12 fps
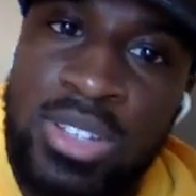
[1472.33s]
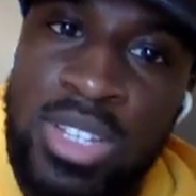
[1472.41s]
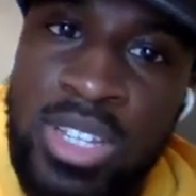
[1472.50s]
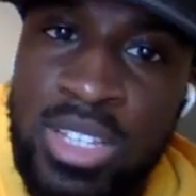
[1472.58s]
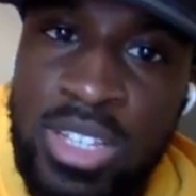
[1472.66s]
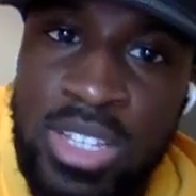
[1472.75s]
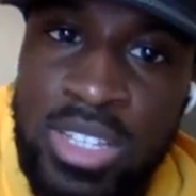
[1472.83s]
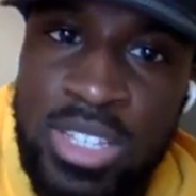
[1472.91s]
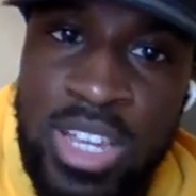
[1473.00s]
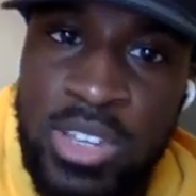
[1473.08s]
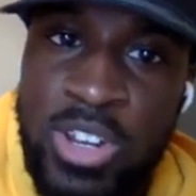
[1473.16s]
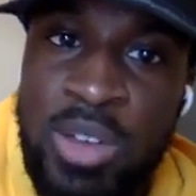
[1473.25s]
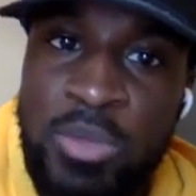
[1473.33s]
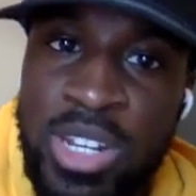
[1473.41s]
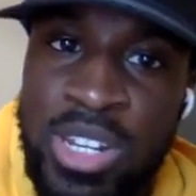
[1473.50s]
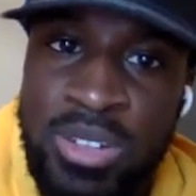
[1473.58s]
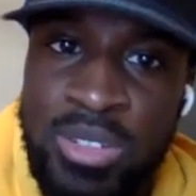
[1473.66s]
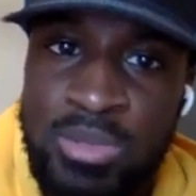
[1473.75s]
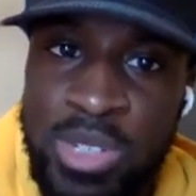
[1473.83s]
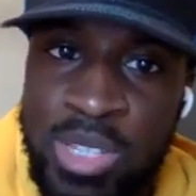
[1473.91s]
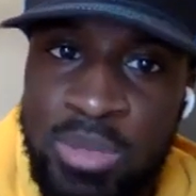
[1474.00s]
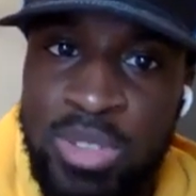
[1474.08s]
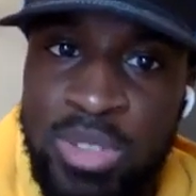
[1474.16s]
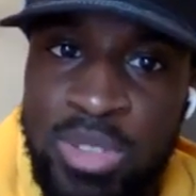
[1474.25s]
It's like you're coming in with a
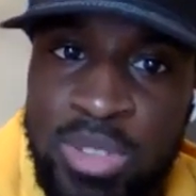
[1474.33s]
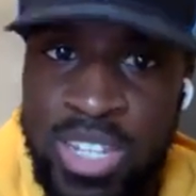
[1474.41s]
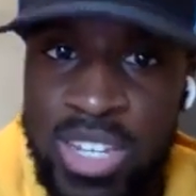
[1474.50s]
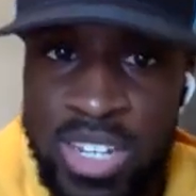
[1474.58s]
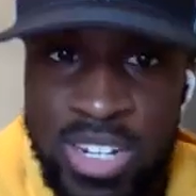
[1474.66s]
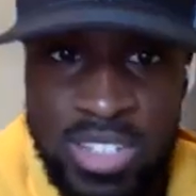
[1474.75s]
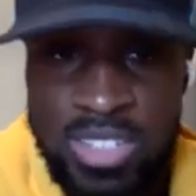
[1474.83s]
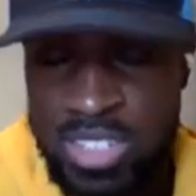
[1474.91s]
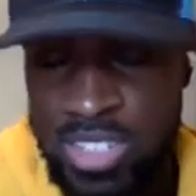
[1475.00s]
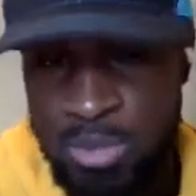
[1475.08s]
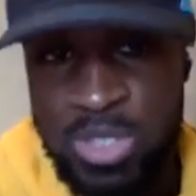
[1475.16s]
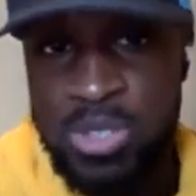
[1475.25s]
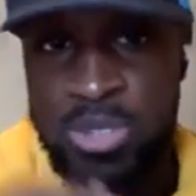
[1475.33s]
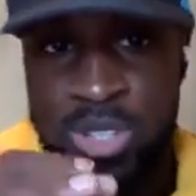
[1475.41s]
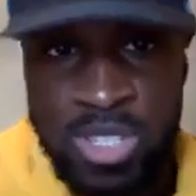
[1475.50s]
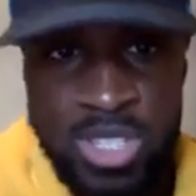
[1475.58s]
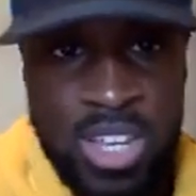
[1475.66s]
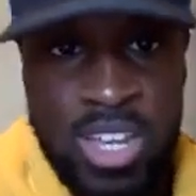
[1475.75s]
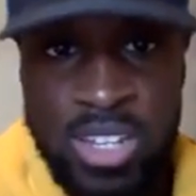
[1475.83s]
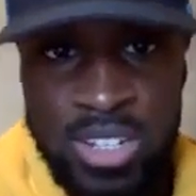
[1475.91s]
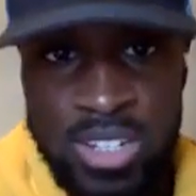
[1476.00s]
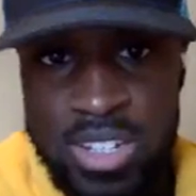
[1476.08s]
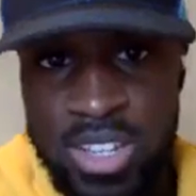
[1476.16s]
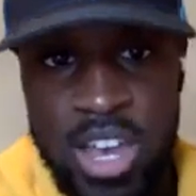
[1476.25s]
blank slate, and then it's up to you to decide,
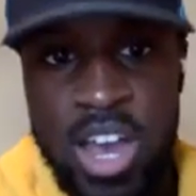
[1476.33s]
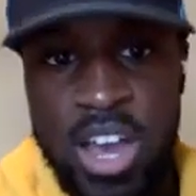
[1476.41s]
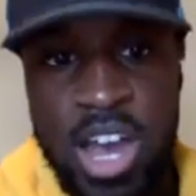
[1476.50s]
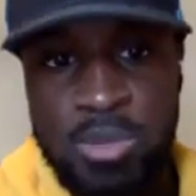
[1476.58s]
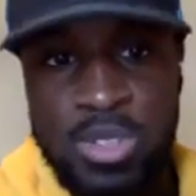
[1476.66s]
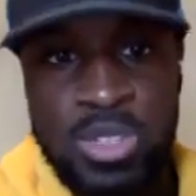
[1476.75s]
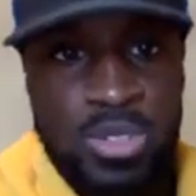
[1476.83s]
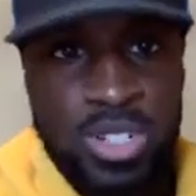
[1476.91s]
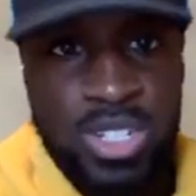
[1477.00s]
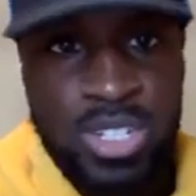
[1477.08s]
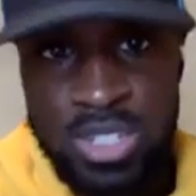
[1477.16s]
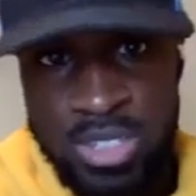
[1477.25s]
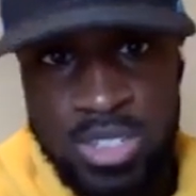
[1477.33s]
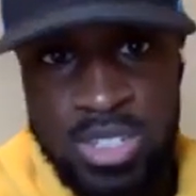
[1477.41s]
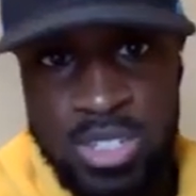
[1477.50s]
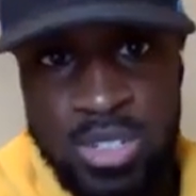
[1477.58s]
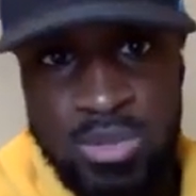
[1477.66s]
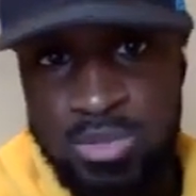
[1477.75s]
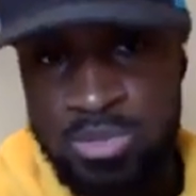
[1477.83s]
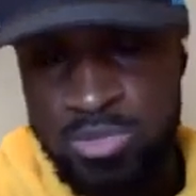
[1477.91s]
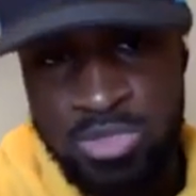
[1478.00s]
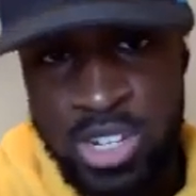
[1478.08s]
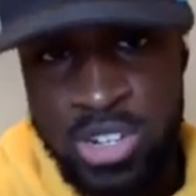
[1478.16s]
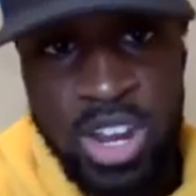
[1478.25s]
up to you to
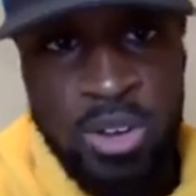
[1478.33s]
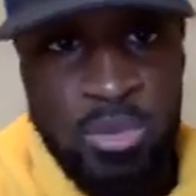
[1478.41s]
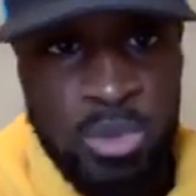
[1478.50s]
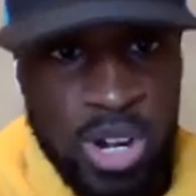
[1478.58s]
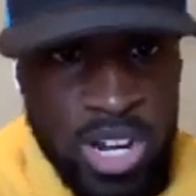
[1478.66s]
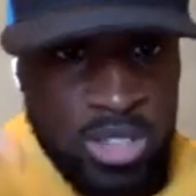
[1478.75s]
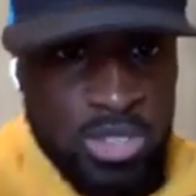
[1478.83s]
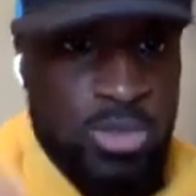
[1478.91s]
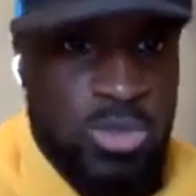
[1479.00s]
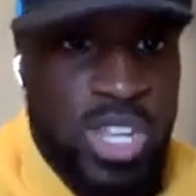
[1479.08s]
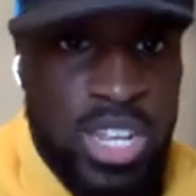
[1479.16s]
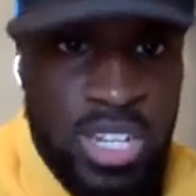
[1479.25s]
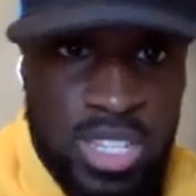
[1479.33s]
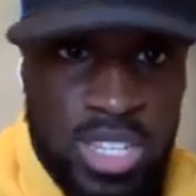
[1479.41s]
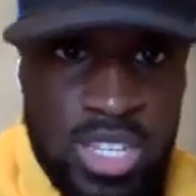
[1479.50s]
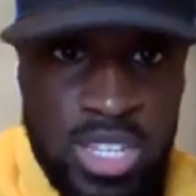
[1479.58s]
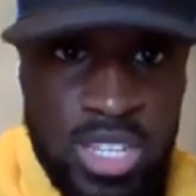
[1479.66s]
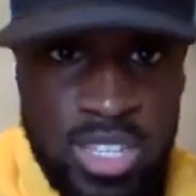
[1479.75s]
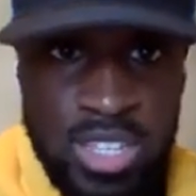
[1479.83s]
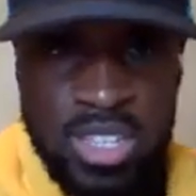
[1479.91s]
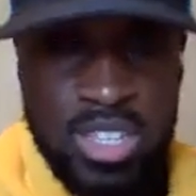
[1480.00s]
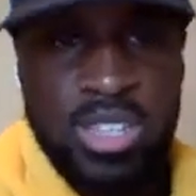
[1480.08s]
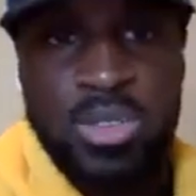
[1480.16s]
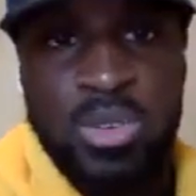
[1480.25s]
figure out where you stand in
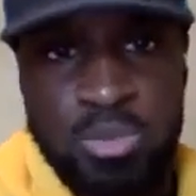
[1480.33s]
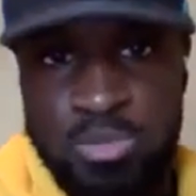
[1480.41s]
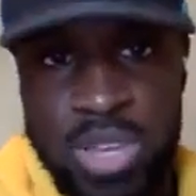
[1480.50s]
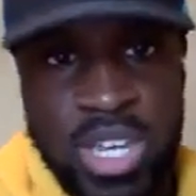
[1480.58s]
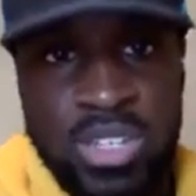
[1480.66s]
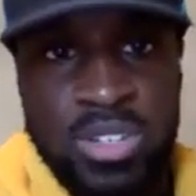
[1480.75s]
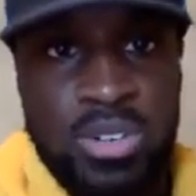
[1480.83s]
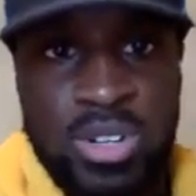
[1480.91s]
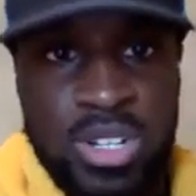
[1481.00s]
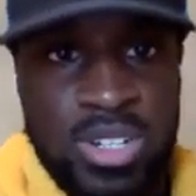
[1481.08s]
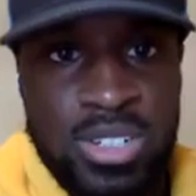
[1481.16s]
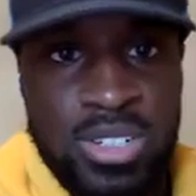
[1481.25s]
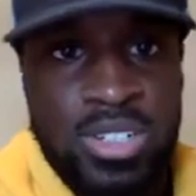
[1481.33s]
the pecking order.